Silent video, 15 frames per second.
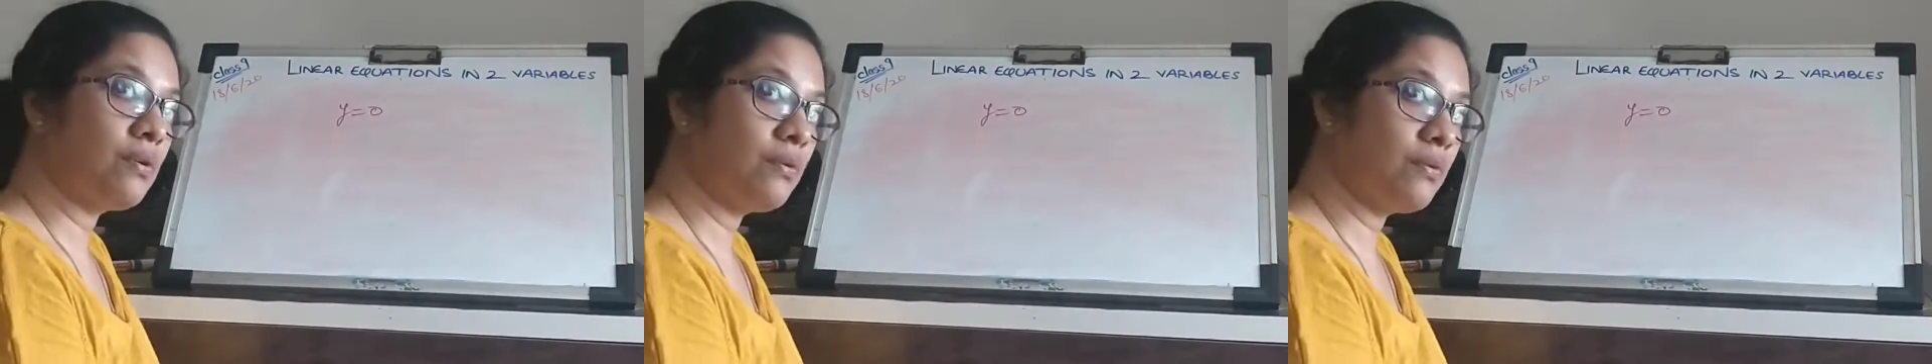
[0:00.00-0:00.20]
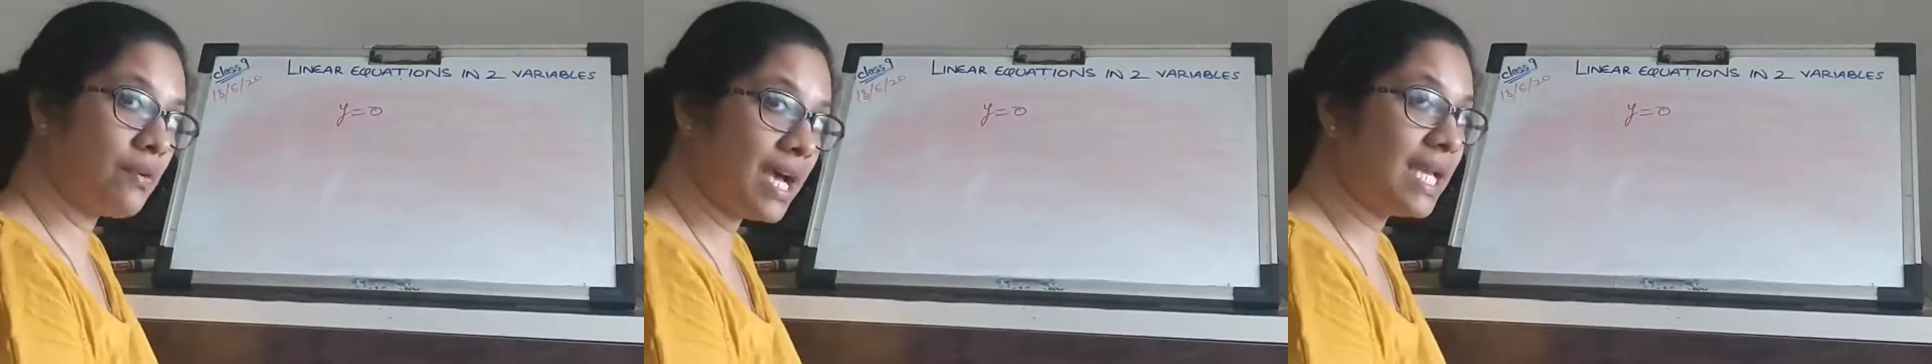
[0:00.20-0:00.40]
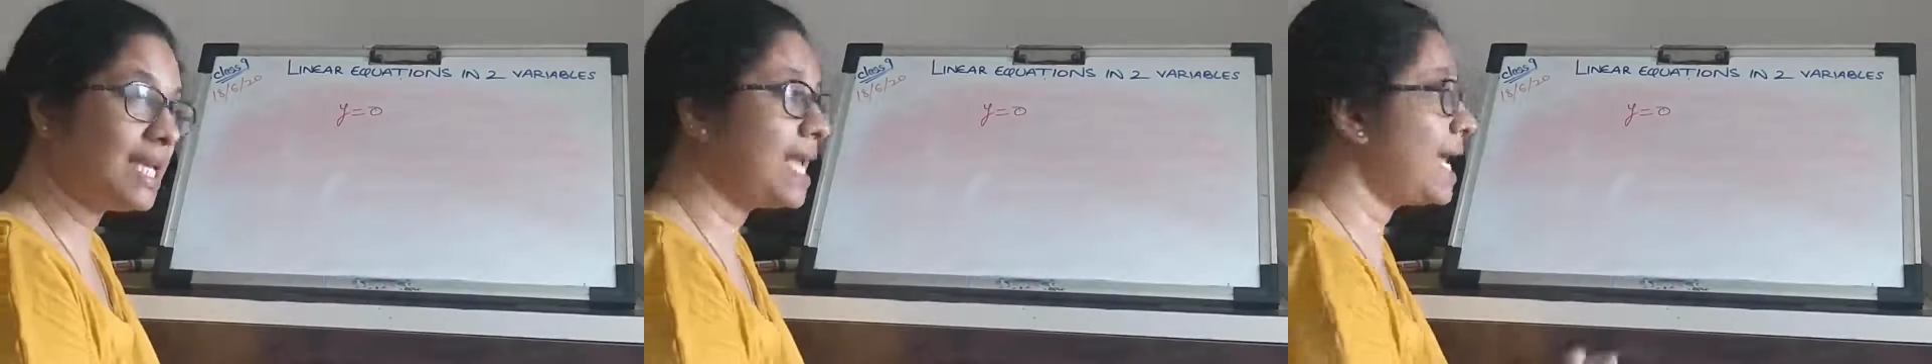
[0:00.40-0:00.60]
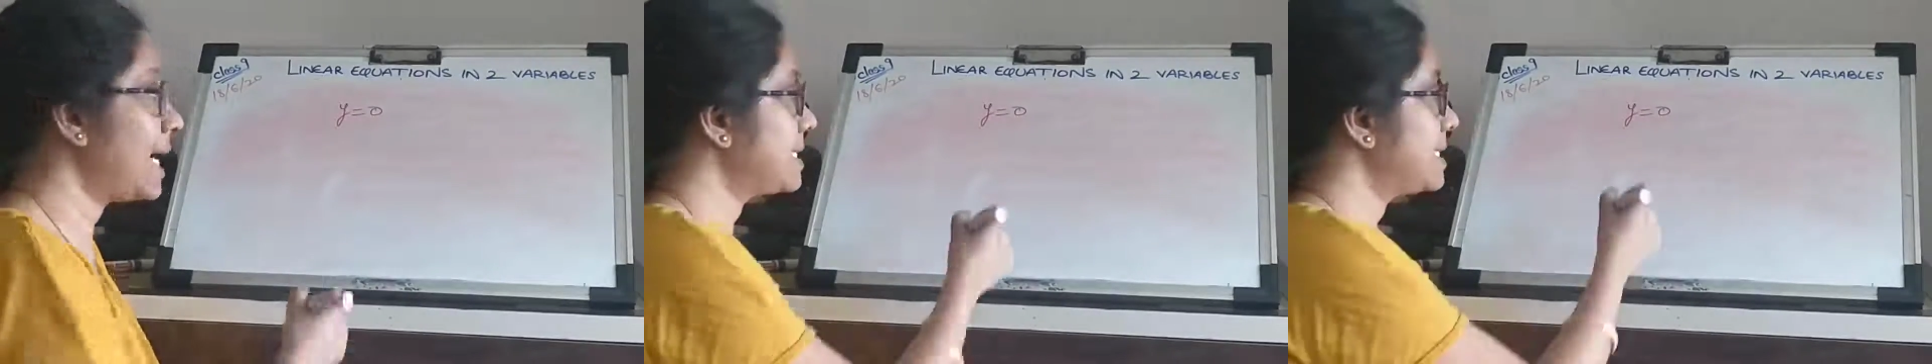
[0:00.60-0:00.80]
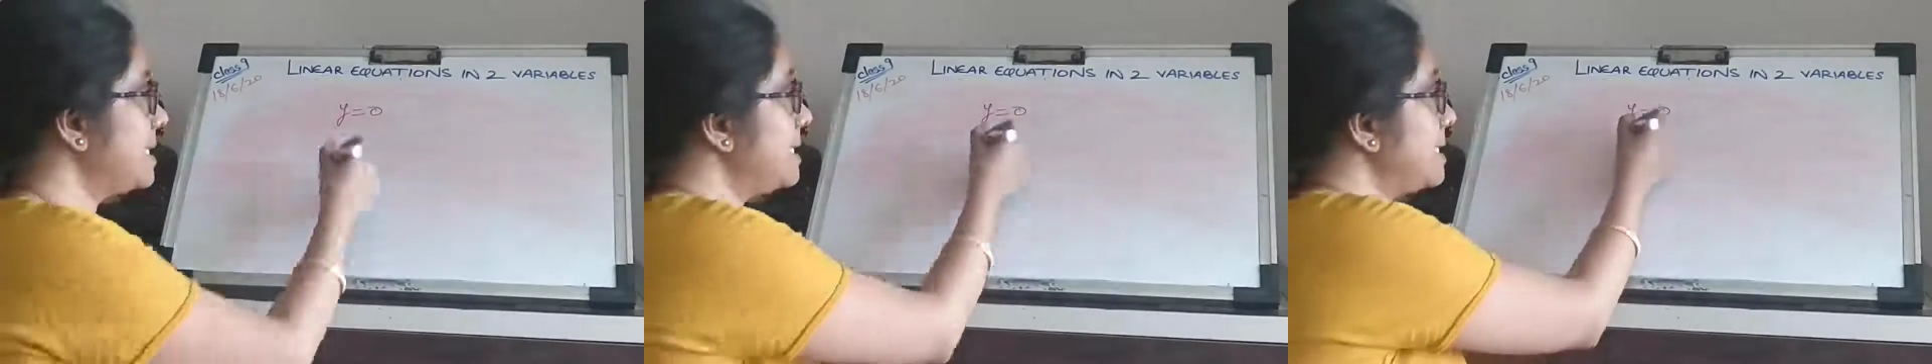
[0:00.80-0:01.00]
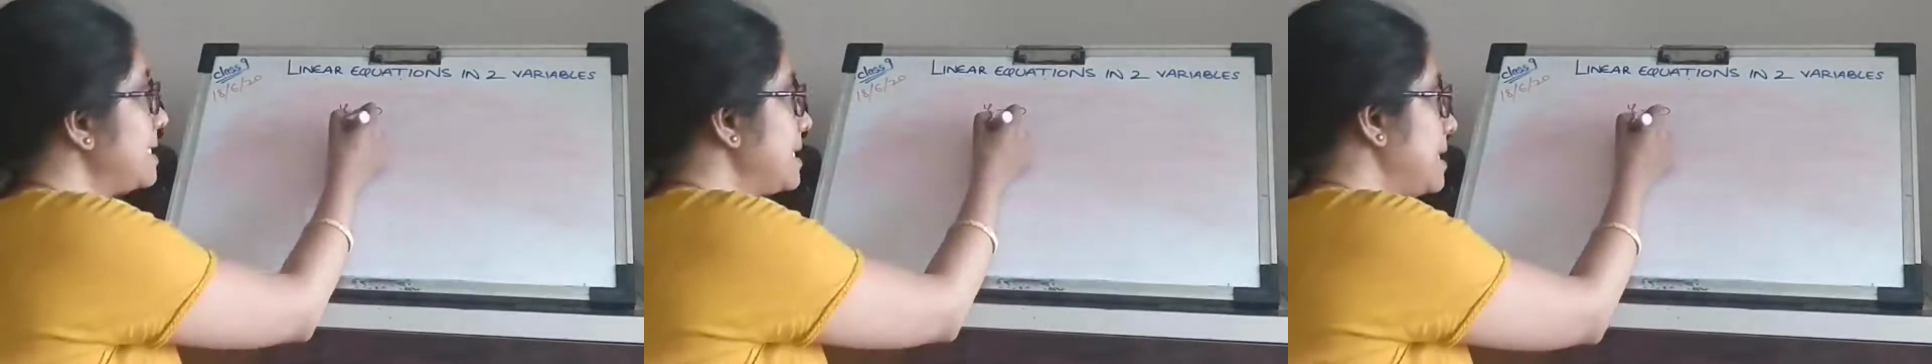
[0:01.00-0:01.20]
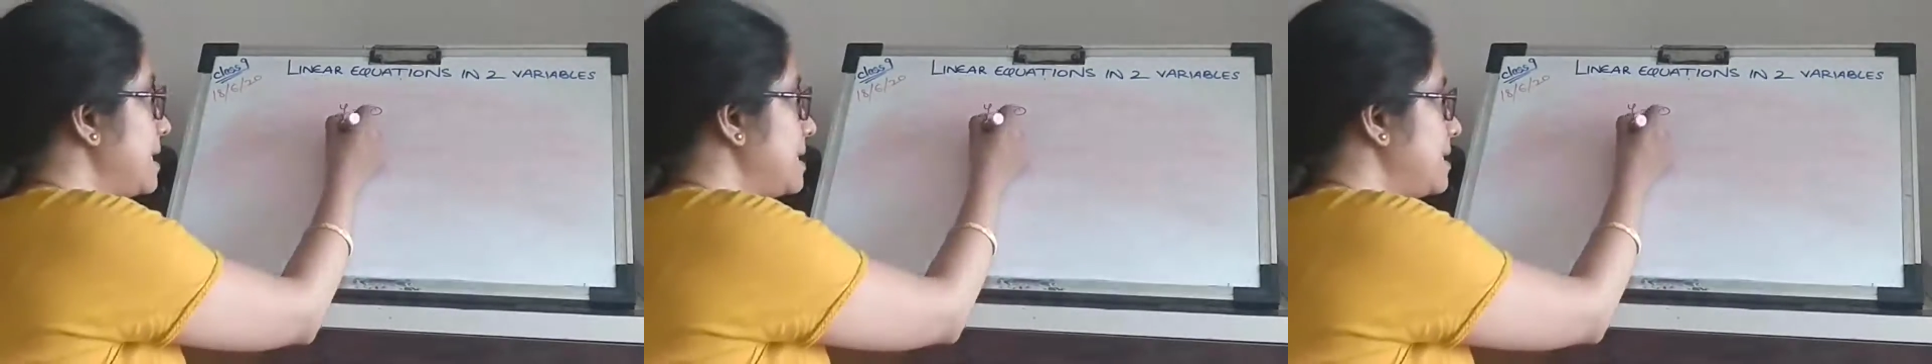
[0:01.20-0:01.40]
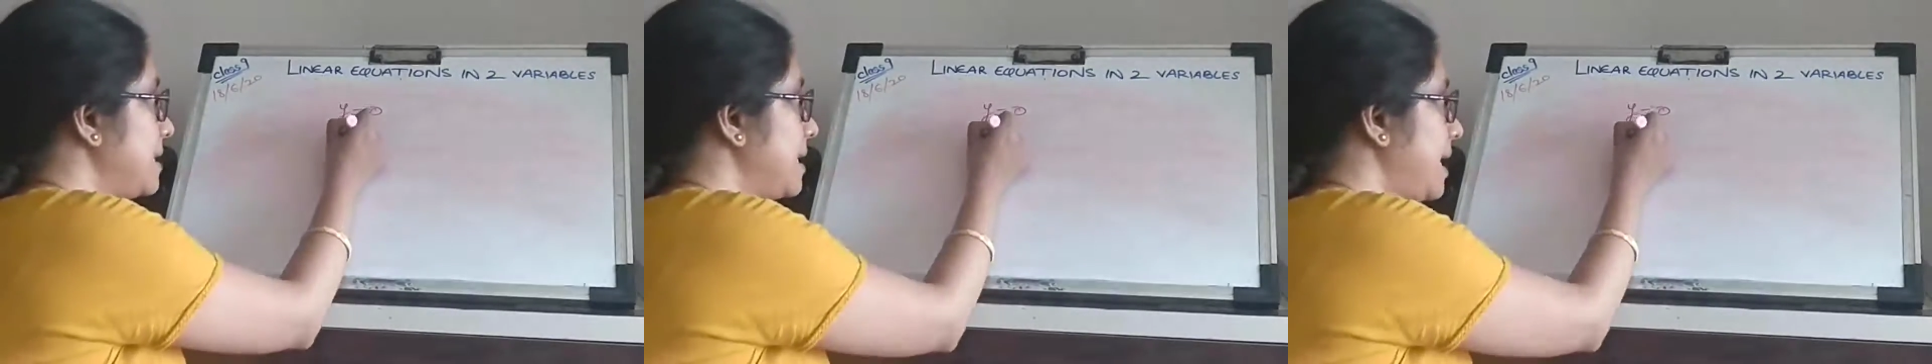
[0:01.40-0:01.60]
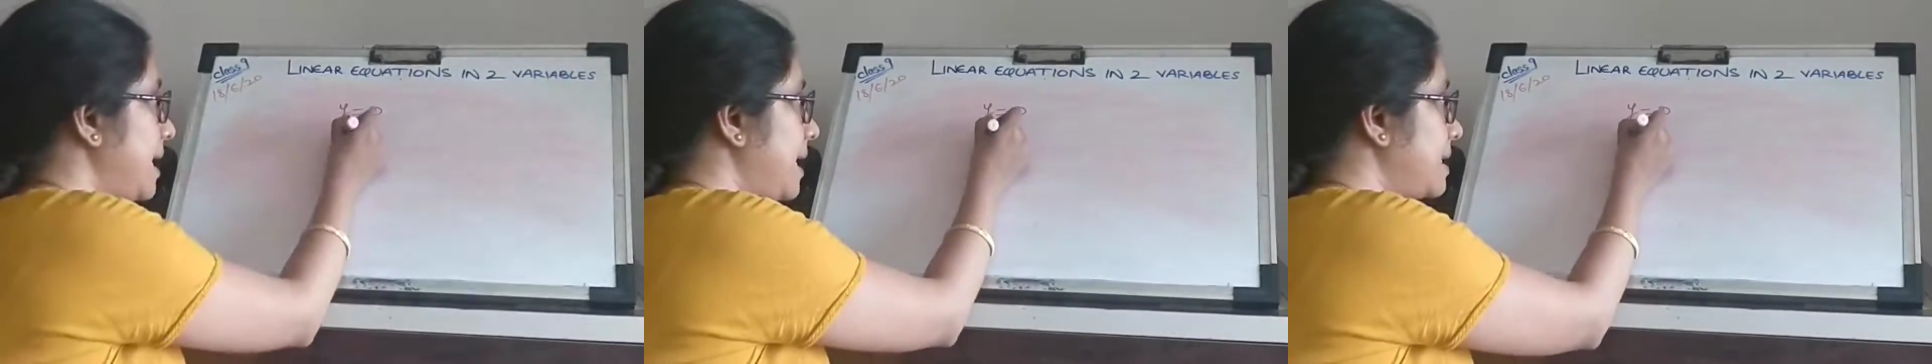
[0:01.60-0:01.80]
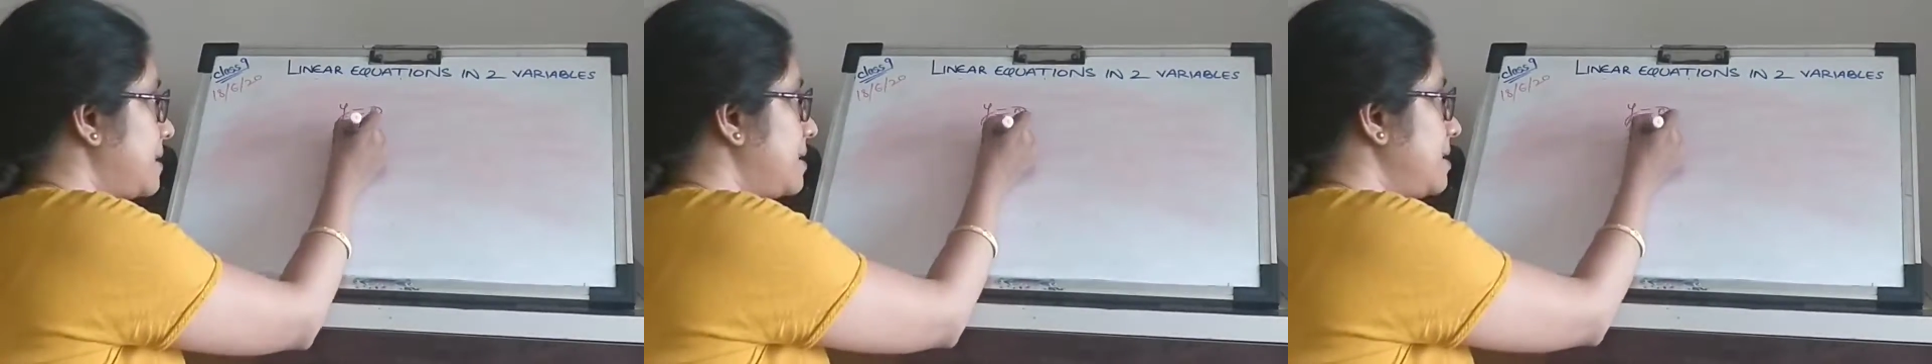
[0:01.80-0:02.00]
y-axis is
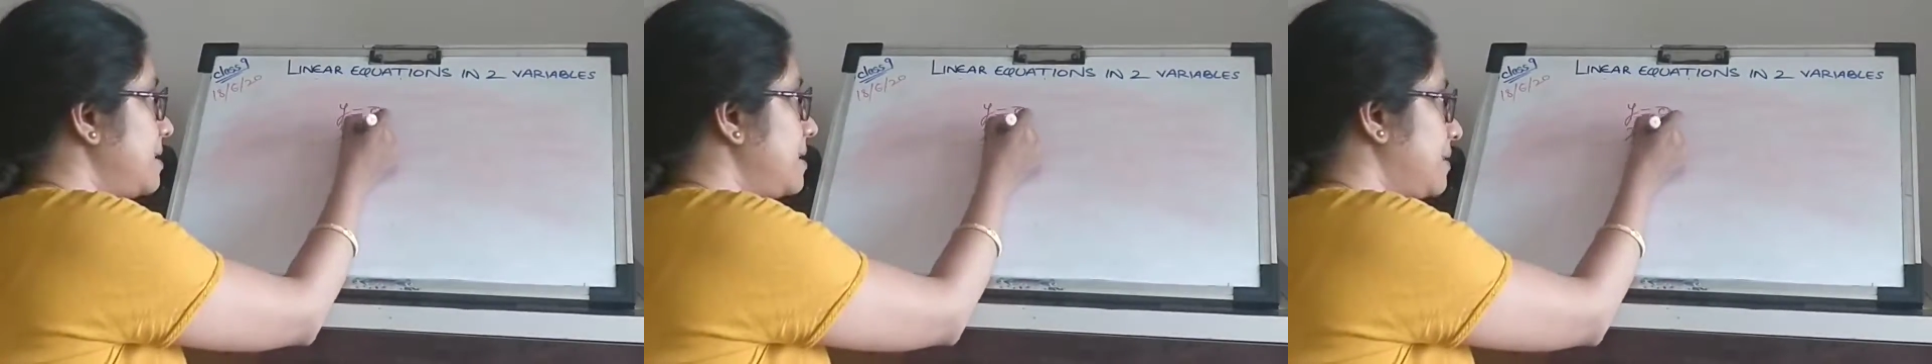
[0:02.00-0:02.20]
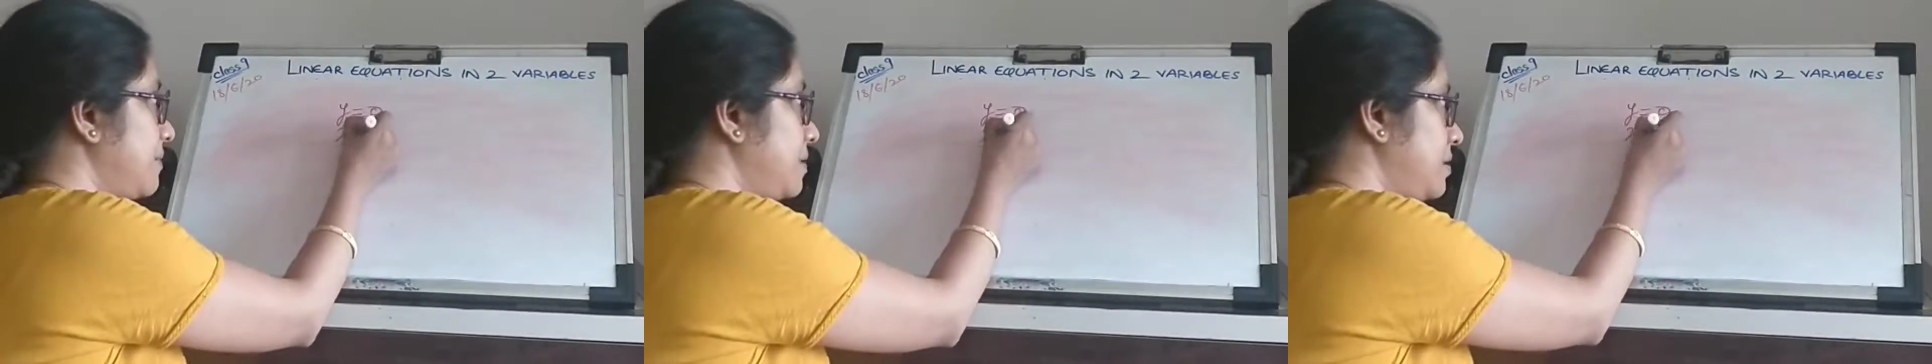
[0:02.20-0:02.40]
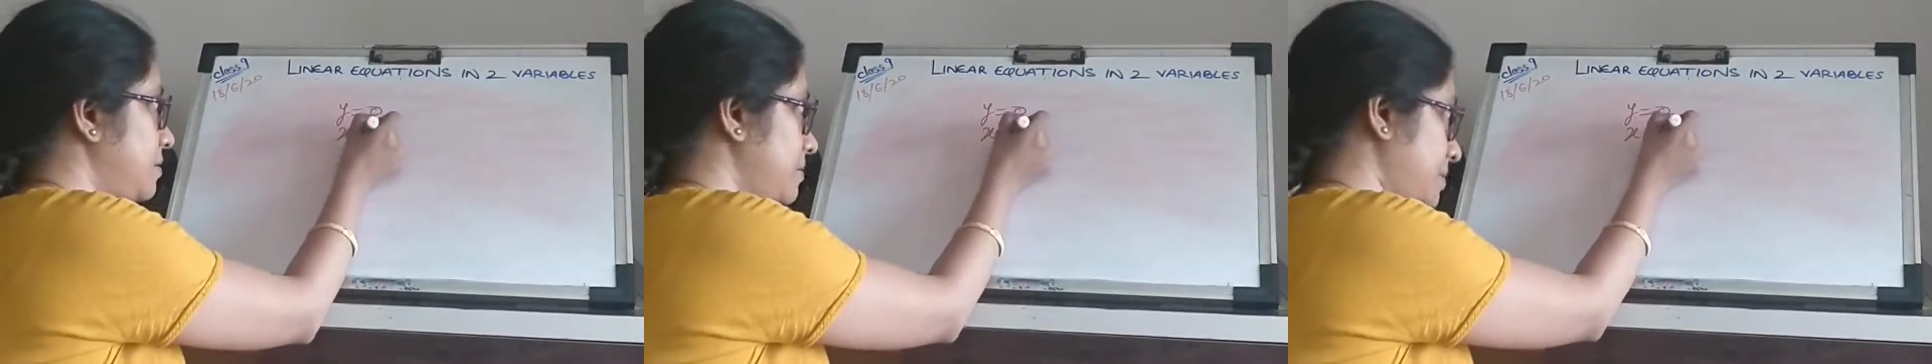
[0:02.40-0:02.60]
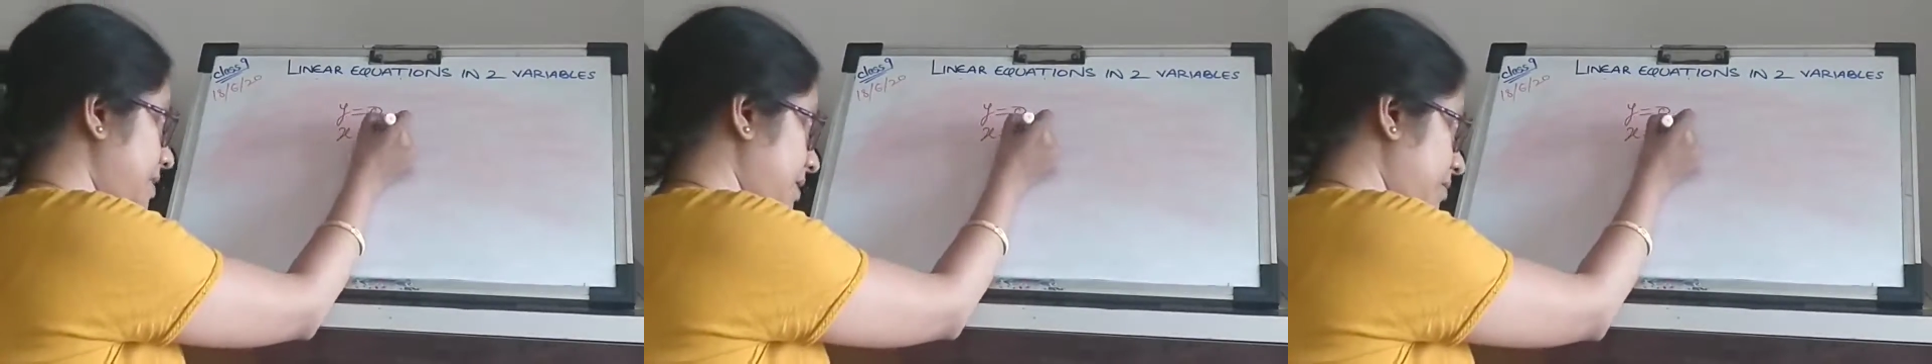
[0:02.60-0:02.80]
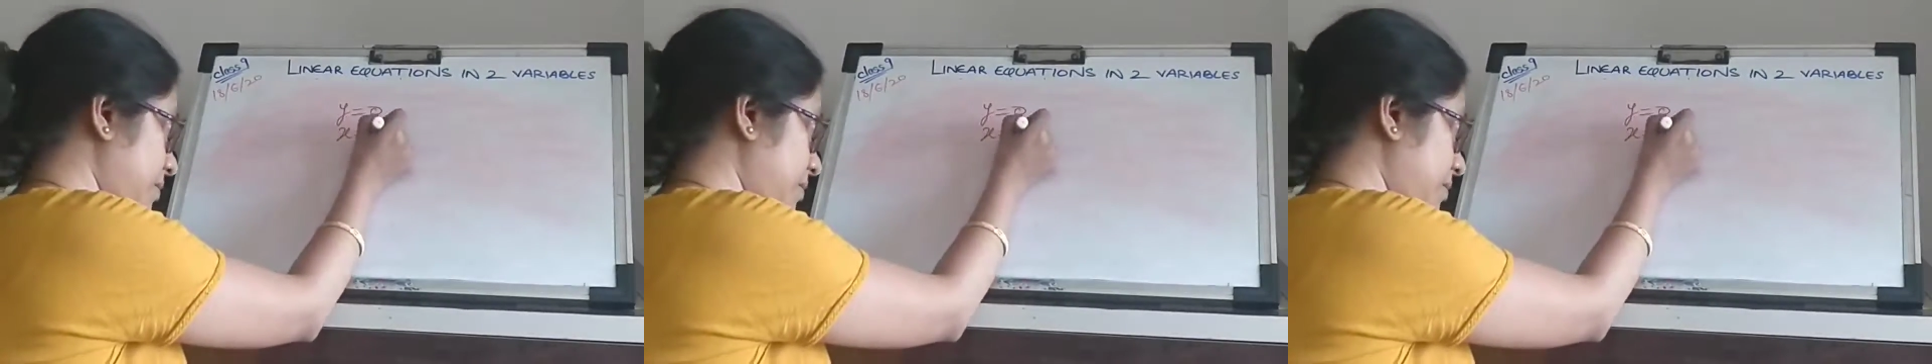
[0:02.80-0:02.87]
x is equal to 0.